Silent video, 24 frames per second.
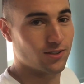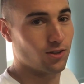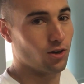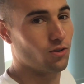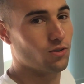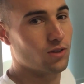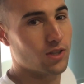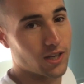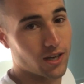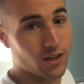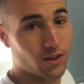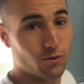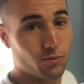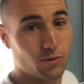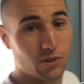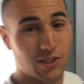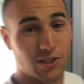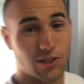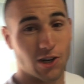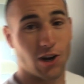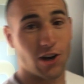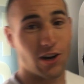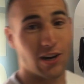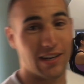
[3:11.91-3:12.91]
The only other
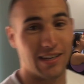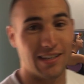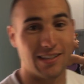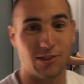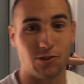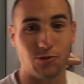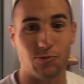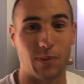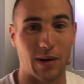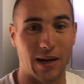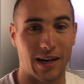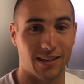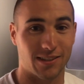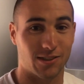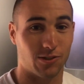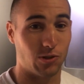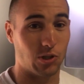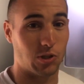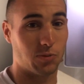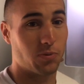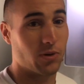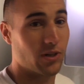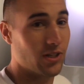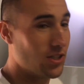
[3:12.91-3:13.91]
ones are in Dubai, so
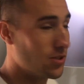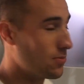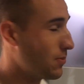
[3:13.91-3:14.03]
it's pretty